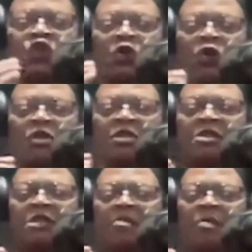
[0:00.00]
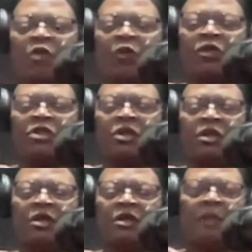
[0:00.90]
don't disappoint
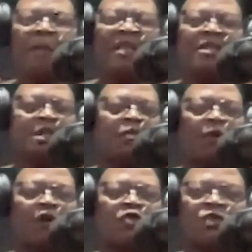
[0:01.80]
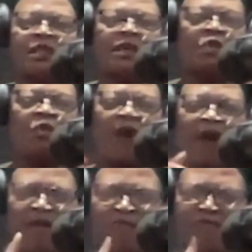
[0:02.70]
the person what you say you
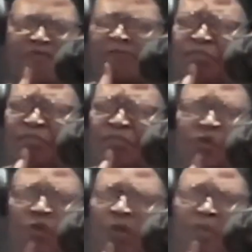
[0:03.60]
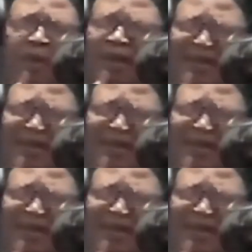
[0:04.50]
love. You don't make